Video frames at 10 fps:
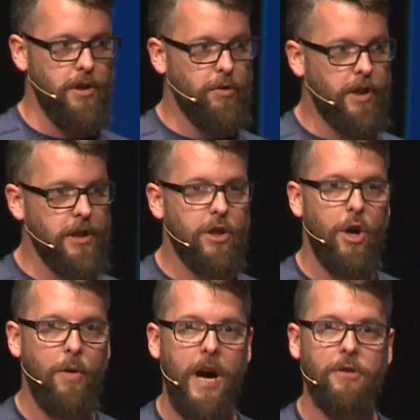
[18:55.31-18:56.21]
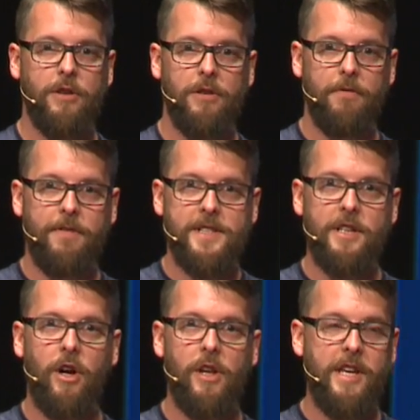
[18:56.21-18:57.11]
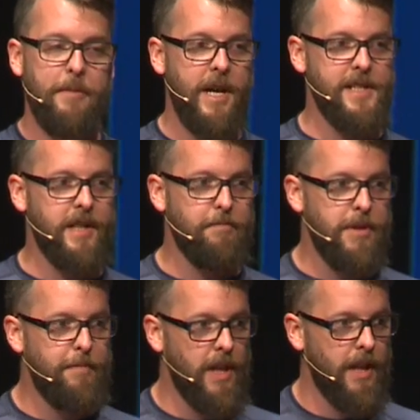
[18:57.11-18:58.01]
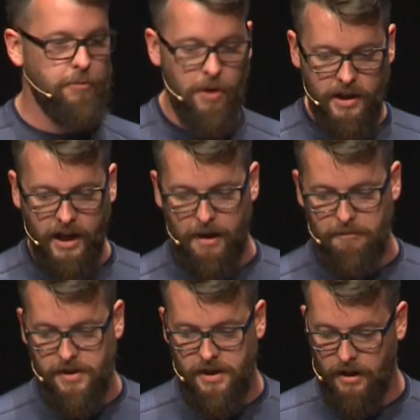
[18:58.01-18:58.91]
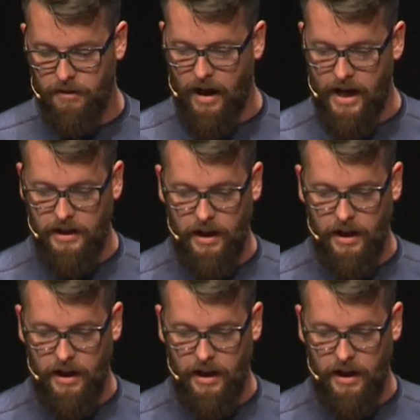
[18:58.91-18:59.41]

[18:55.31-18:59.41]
You can go out, visit all the amazing people at WordCamps, right?